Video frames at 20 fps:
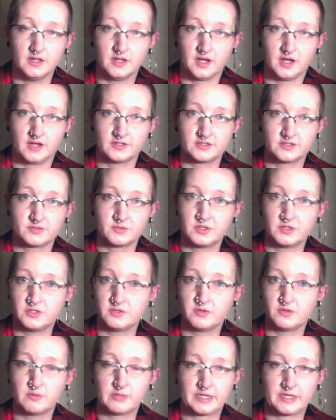I just want to do
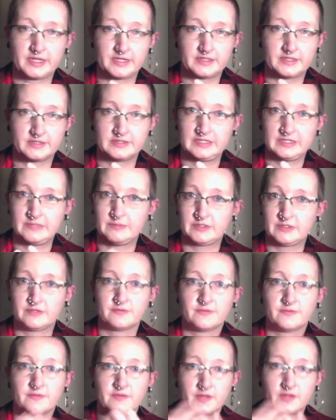a blanket statement of
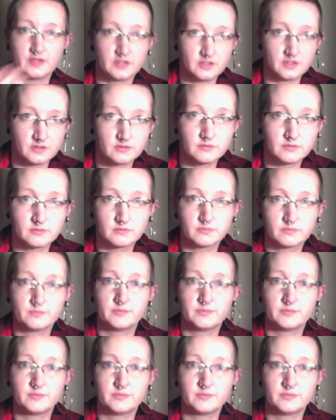thank you.